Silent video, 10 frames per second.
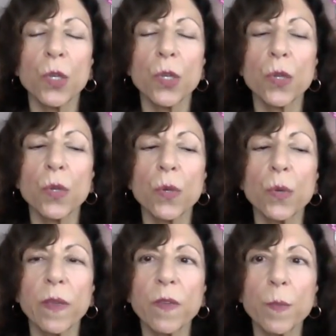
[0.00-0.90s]
to
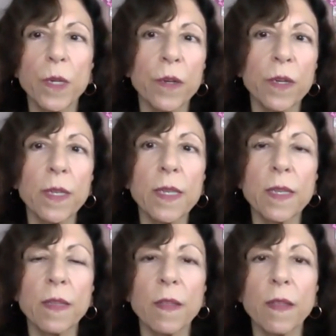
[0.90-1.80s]

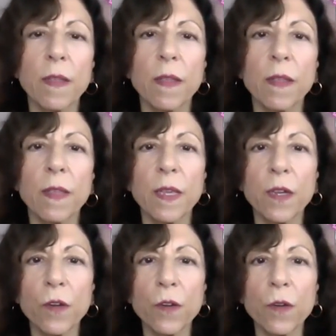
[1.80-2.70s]
experience the
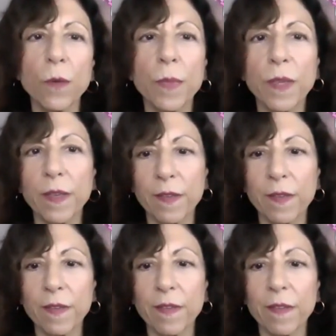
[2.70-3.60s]
inner
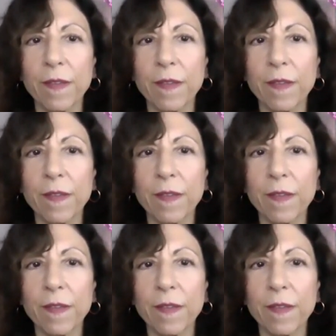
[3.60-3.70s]
peace?